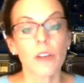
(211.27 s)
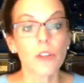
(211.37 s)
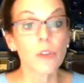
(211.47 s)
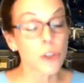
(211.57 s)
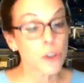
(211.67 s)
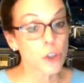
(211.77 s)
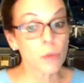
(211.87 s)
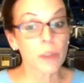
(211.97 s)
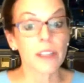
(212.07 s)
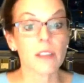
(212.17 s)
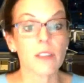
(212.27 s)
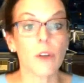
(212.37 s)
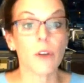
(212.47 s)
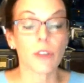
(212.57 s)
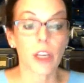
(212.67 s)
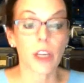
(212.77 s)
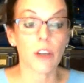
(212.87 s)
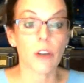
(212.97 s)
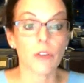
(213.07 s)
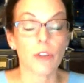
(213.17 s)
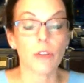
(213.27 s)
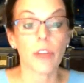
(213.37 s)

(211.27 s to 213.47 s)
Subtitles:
So there's two places voters can go to.